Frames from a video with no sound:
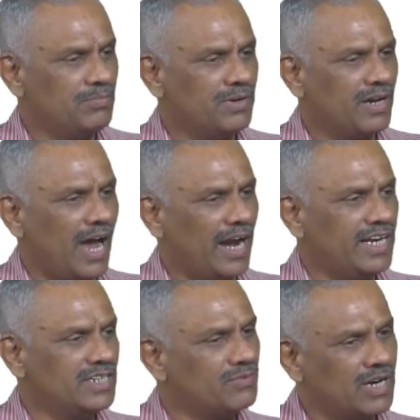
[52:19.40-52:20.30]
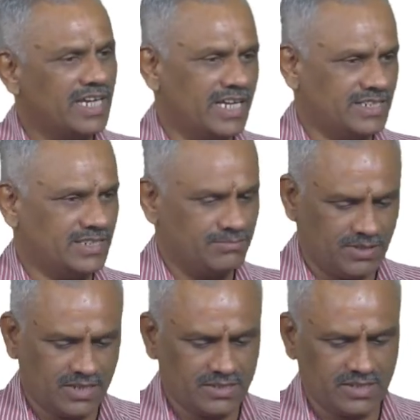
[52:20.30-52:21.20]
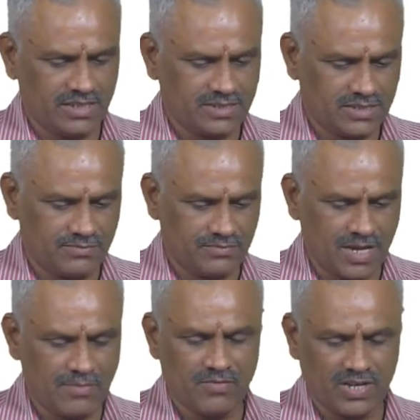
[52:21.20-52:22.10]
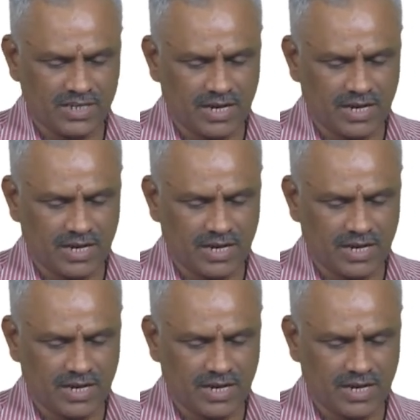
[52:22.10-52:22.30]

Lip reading: handles 1 kg, because this M1